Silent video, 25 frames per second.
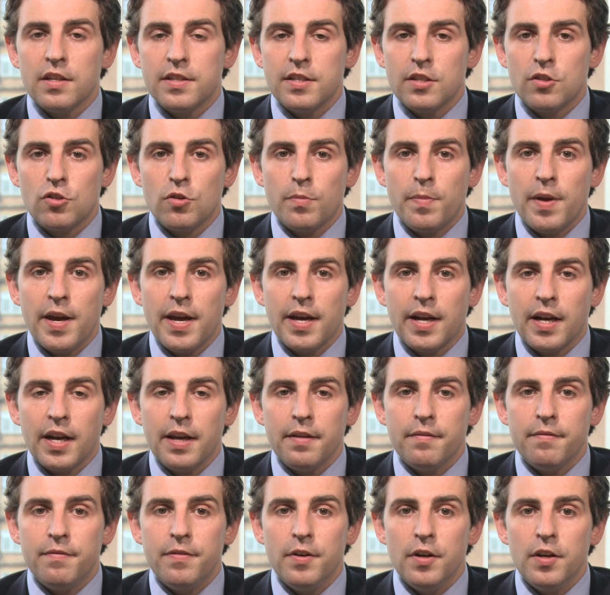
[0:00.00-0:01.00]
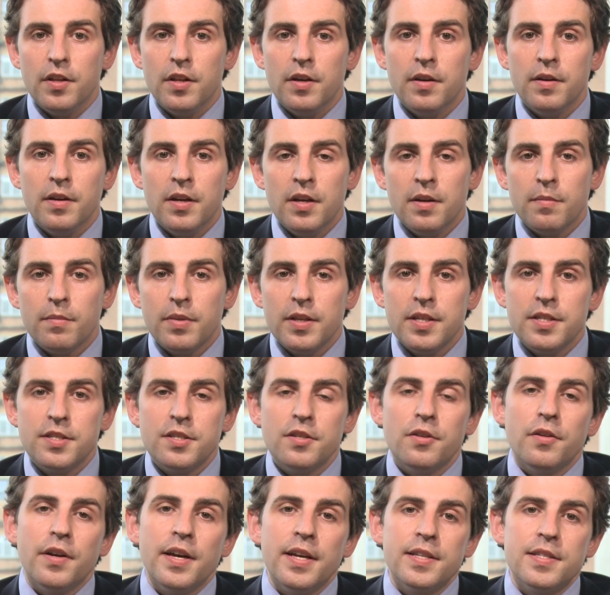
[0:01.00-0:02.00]
a disrepair claim further, please
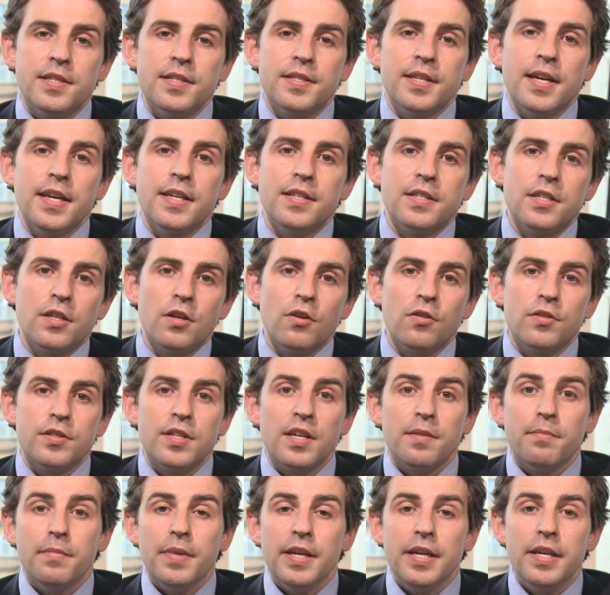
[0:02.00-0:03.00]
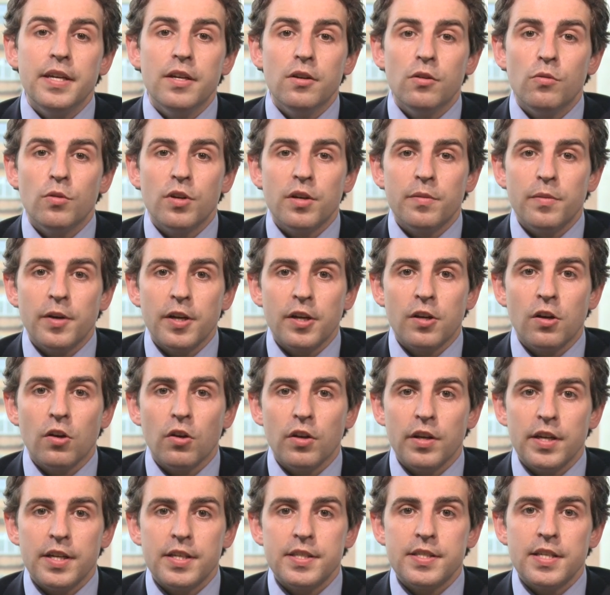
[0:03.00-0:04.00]
do not hesitate to contact me or one of my
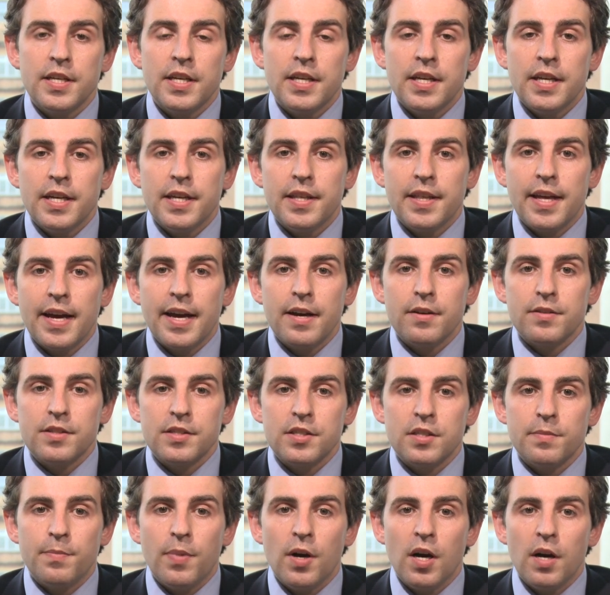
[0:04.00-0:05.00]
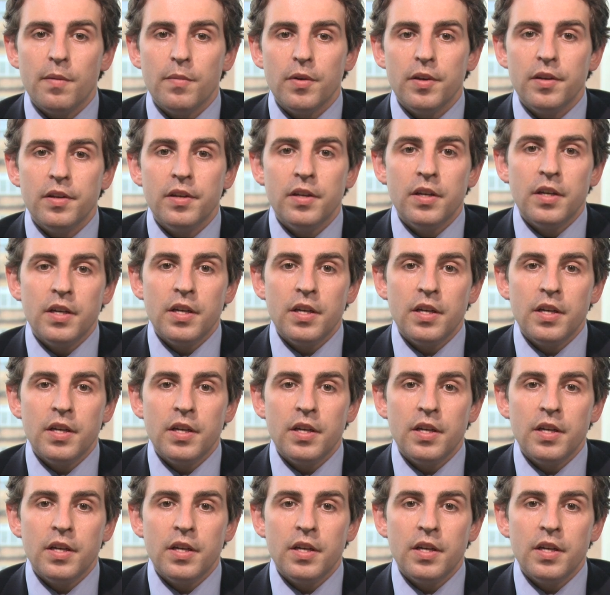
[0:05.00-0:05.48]
colleagues in the housing department.